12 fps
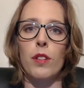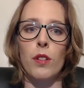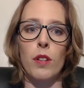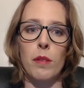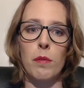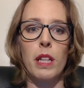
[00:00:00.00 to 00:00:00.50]
You
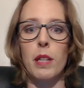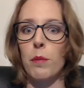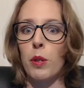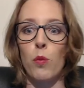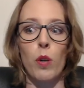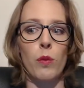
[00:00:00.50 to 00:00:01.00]
know, it can
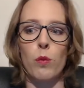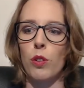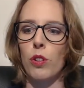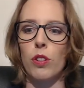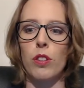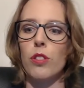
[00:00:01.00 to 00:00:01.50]
be one
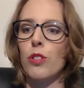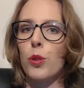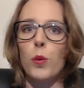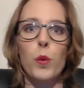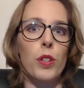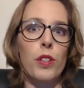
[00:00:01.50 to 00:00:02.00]
word,
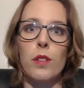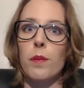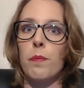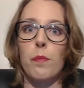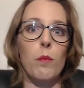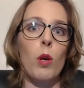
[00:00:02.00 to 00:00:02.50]
two
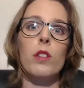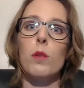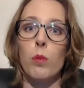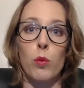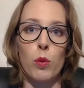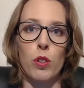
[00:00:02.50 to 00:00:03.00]
words,
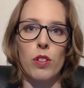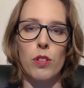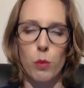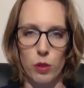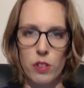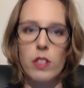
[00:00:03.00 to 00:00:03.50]
multiple
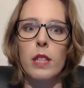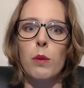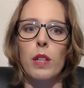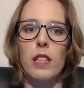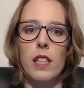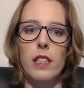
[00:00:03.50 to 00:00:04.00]
words. We'll see
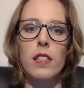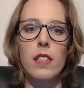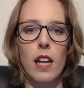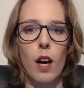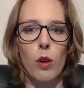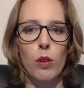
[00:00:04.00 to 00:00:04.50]
what
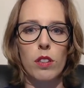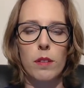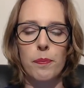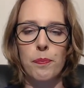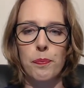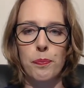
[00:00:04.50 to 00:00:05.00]
tests out.
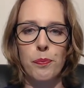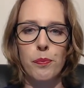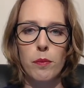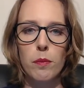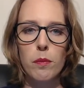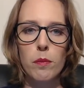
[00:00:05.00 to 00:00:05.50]

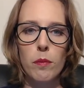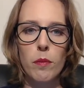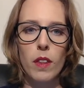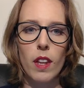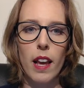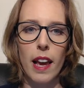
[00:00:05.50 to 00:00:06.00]

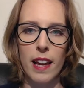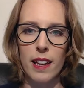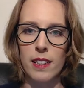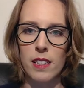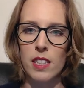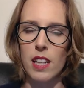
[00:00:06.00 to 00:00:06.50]

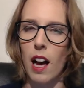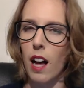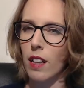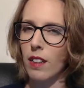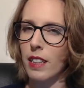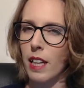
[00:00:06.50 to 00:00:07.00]
And
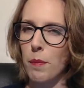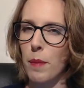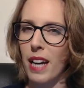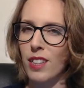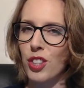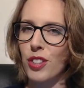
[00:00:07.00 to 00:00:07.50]
I'll get
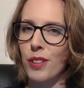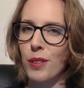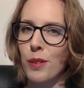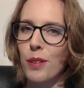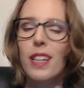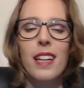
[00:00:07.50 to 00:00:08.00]
back to
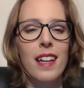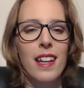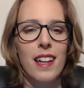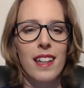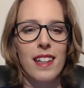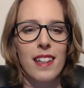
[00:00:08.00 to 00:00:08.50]
you
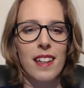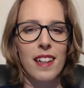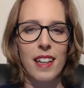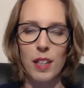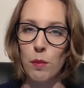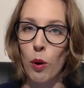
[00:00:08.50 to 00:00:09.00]

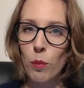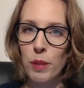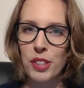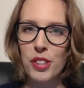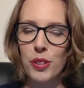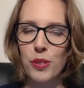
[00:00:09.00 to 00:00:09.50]
in a
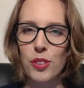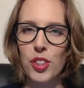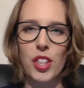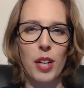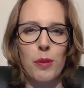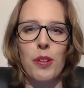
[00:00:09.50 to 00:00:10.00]
moment to
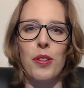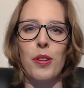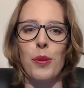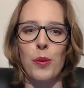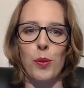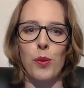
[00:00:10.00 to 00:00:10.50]
share with
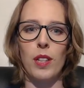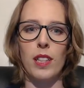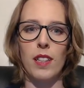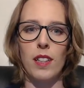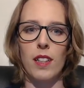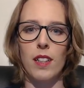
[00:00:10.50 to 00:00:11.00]
you
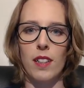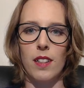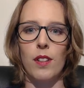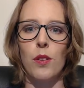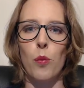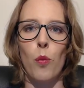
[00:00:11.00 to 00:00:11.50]

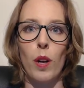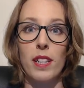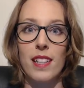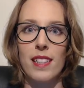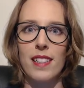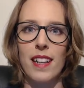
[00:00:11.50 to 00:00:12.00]

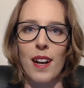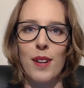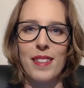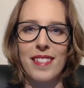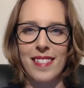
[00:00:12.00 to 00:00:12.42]
what tested out.